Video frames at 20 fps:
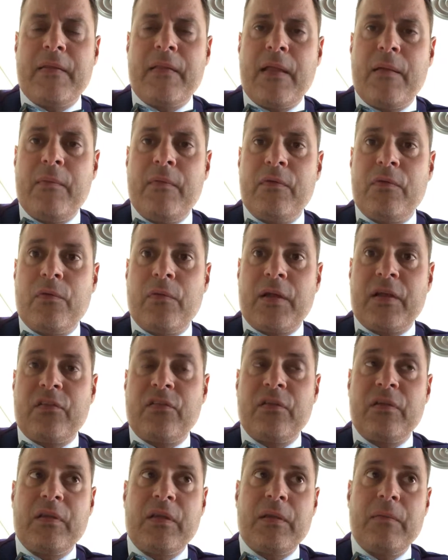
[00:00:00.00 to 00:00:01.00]
And that
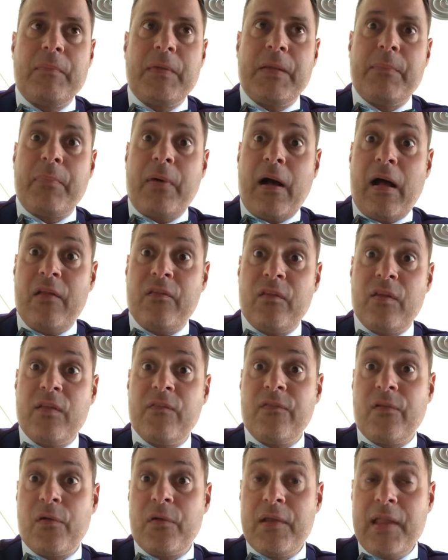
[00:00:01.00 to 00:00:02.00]
direction could be
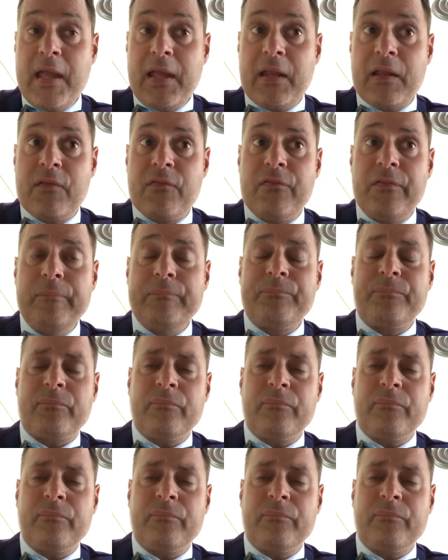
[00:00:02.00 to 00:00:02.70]
positive or negative.